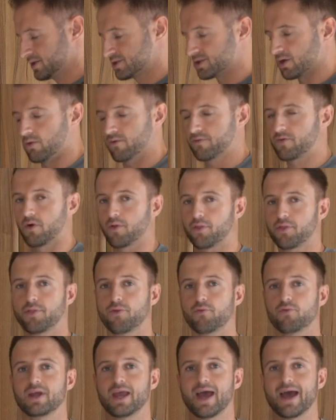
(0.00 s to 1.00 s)
So I've got
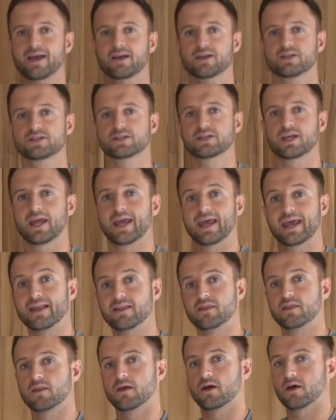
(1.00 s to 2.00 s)
3 eggs
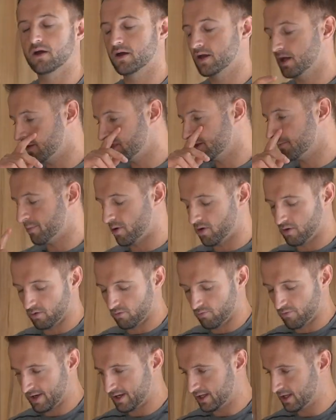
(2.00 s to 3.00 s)
in the bowl
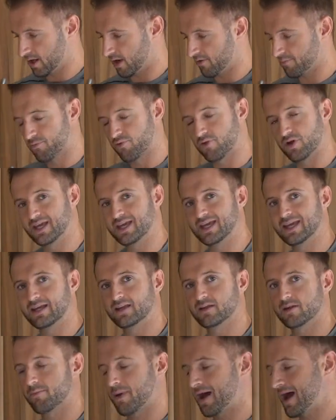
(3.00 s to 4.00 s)
already. I've
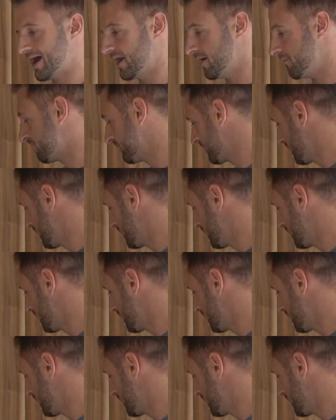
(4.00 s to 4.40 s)
preheated the pan.